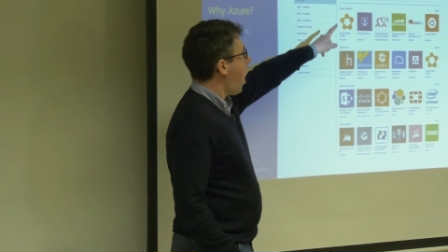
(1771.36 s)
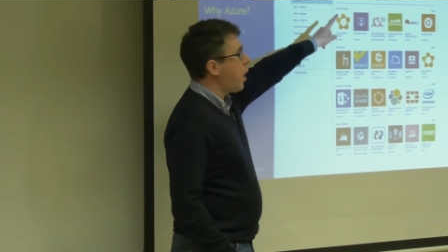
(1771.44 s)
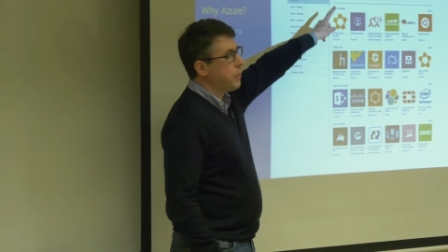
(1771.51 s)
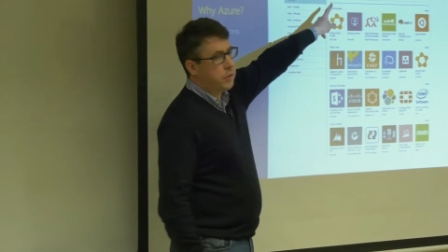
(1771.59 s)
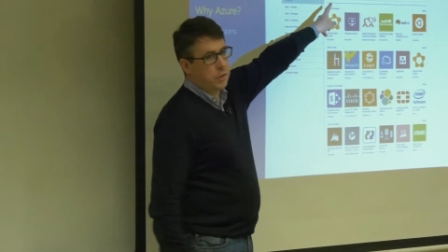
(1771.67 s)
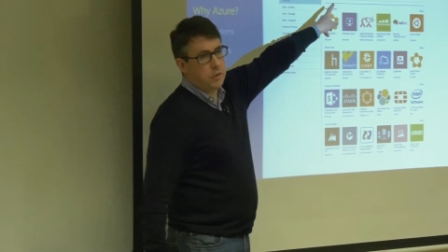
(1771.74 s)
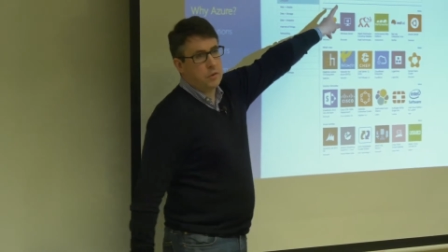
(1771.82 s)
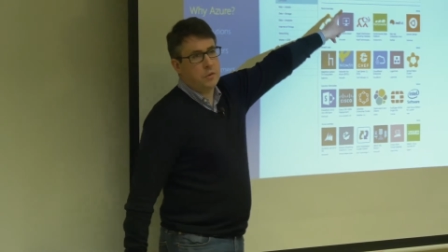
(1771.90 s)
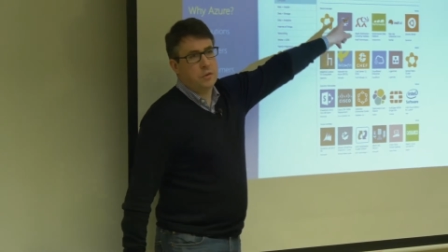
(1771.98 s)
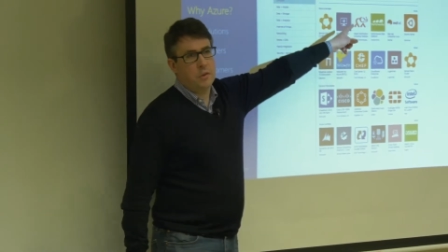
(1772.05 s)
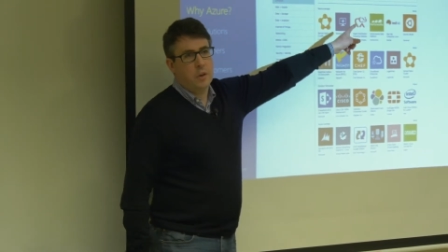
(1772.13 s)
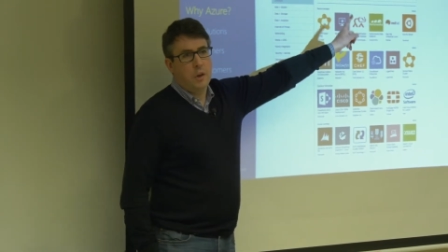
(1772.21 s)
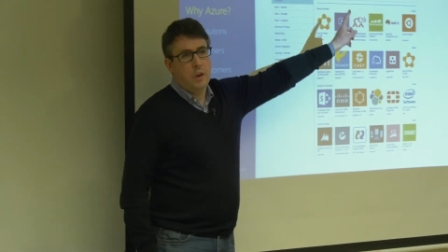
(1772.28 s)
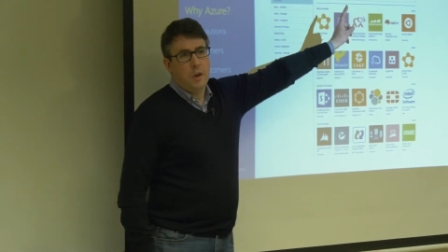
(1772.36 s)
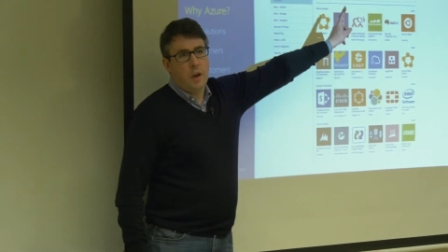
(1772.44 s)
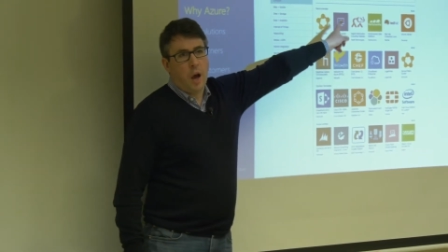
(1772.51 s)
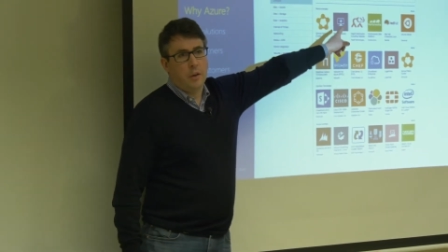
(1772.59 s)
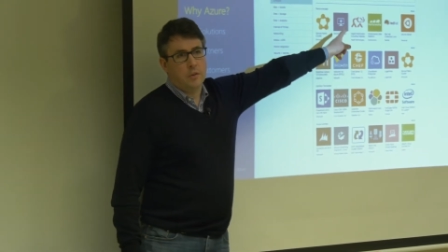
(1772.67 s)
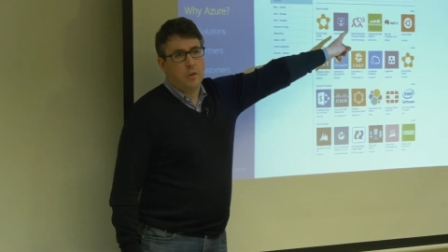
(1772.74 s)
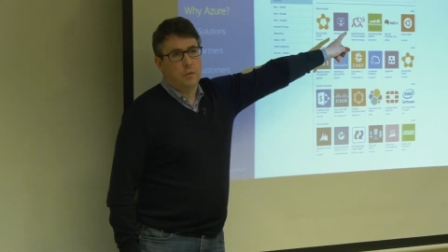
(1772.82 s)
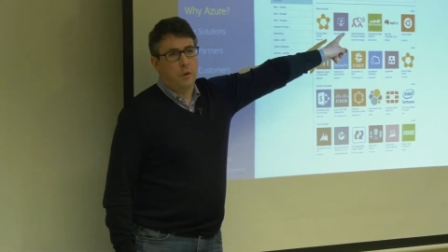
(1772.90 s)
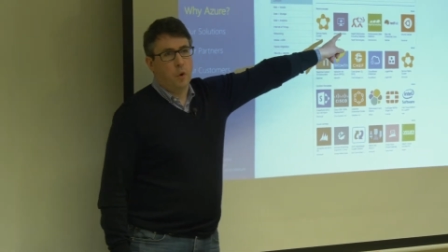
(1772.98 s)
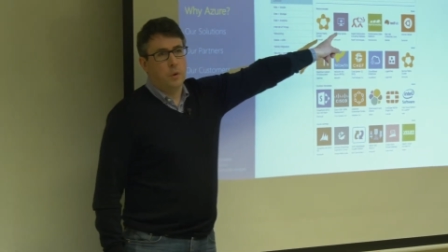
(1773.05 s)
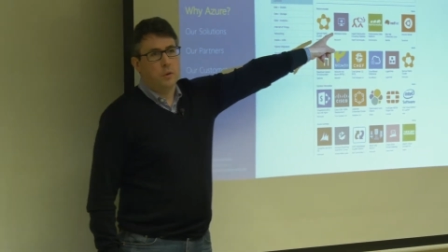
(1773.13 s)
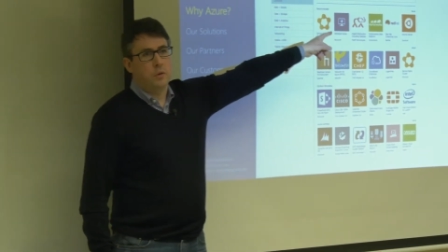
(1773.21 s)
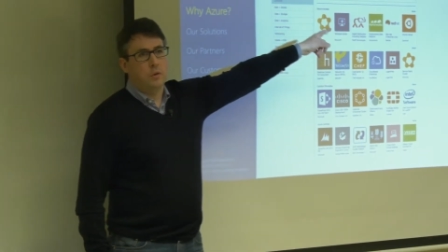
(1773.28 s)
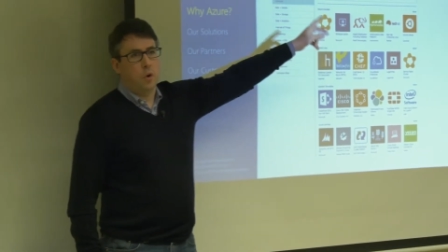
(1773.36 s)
ANSYS Fluent